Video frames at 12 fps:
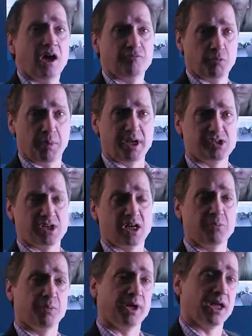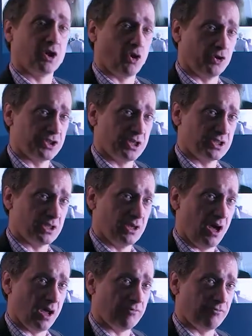and for basically bringing content to
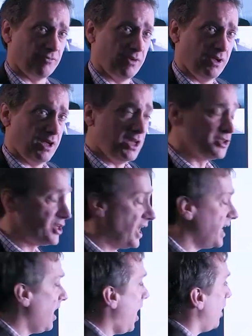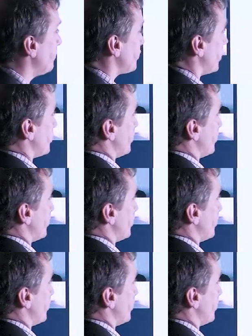life. Today, I'm just going